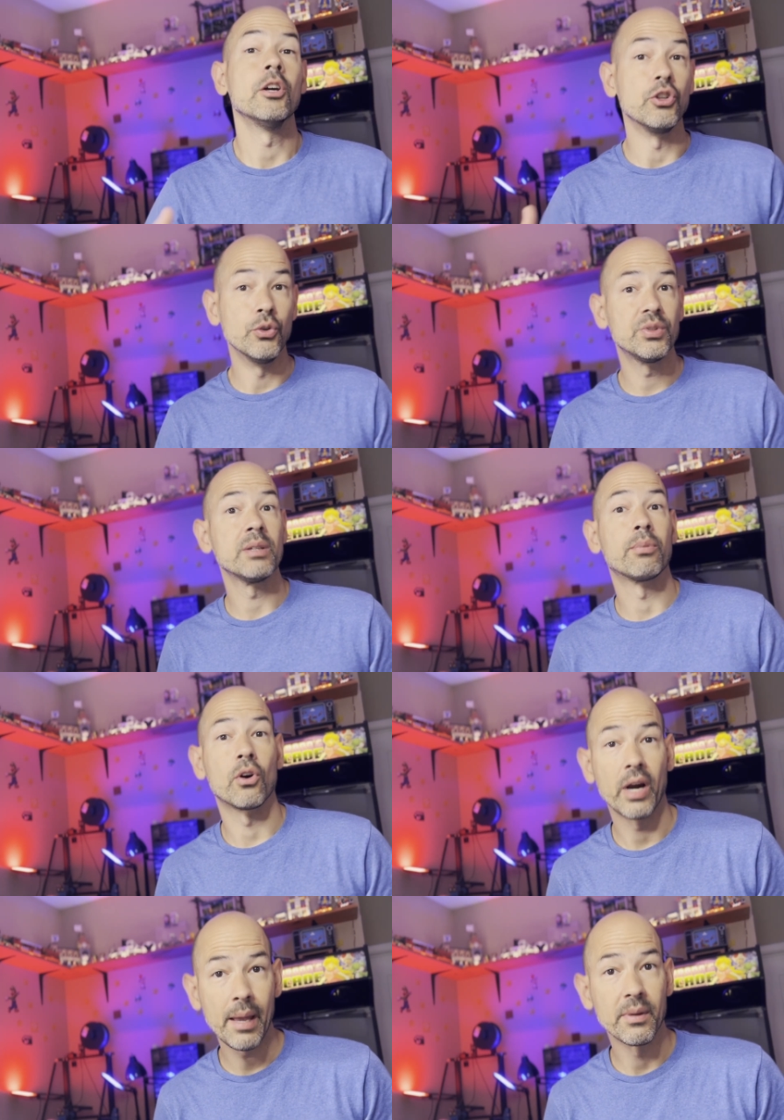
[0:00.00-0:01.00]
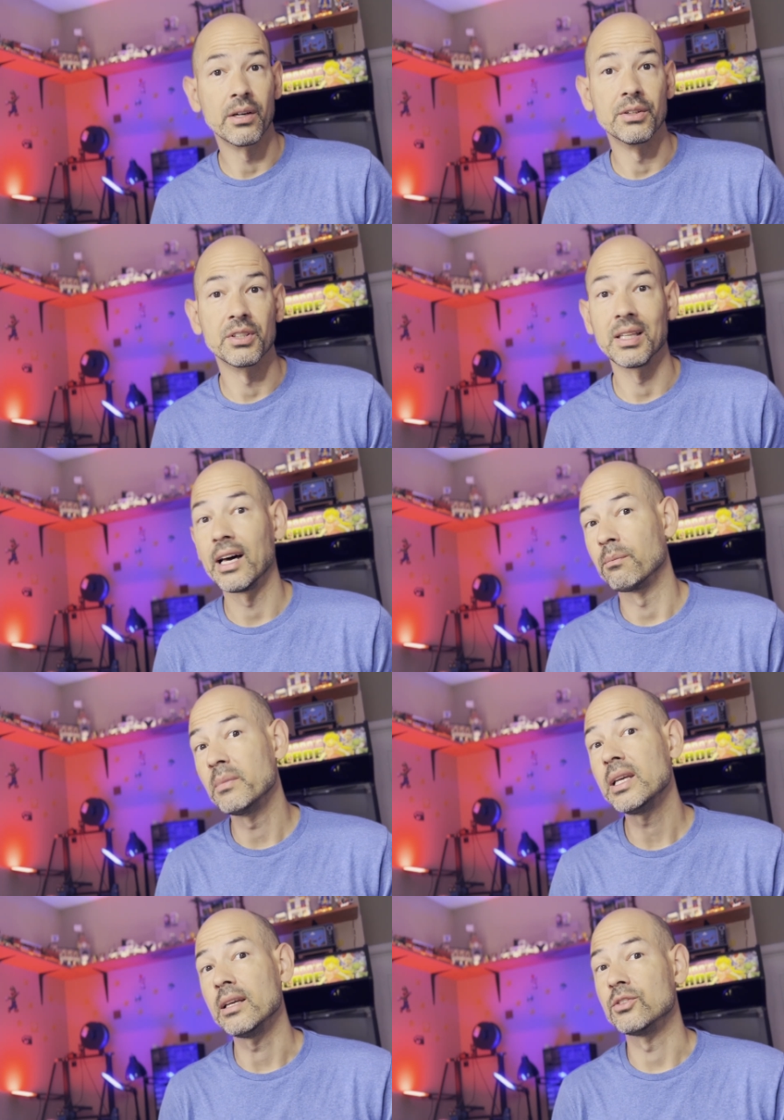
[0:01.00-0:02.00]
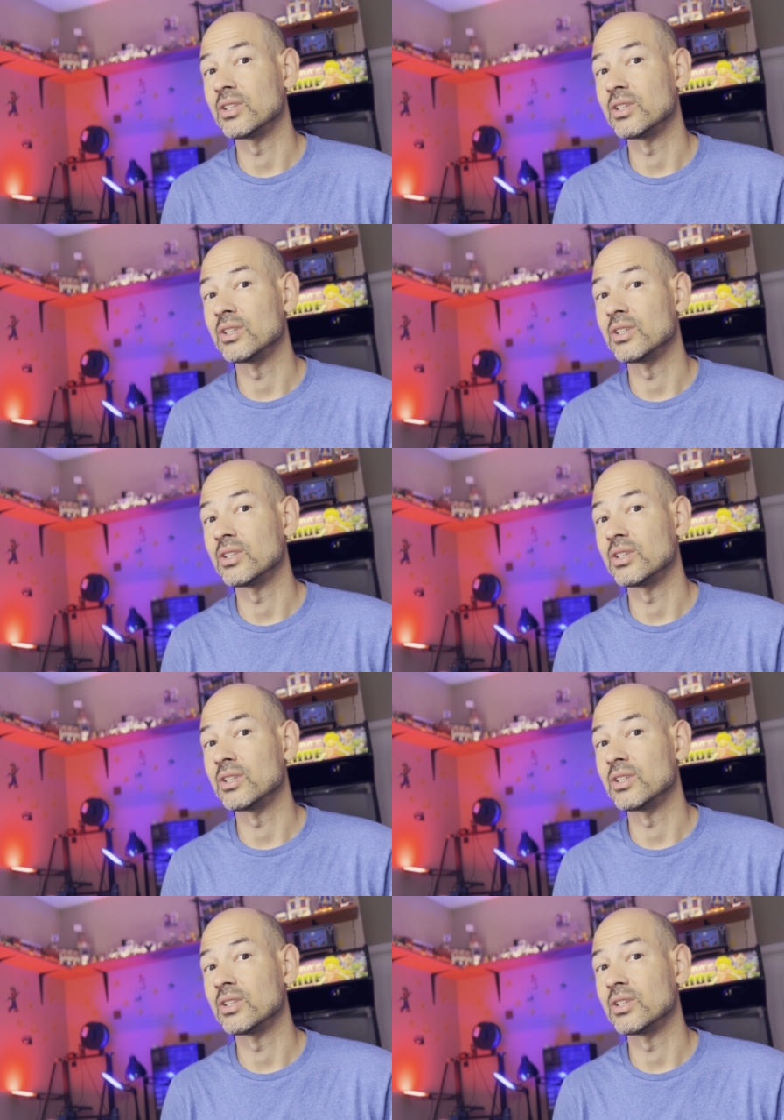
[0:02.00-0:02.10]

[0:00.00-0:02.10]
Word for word: Using parameters allowed me to